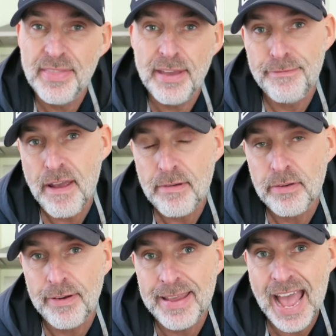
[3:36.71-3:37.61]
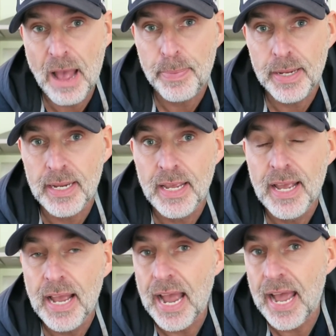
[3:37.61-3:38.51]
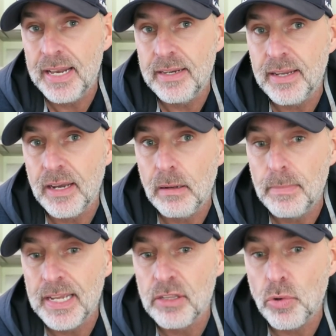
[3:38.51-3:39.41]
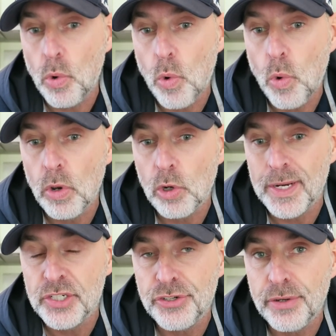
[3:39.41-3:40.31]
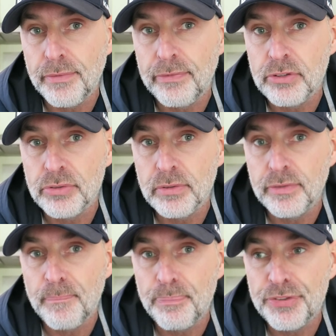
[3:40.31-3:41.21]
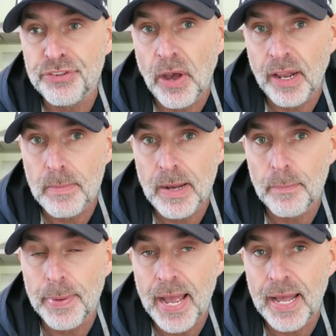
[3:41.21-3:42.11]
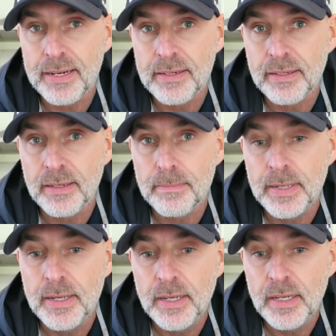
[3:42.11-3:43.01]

They're very, very happy, and it's all a question of sort of signing them up and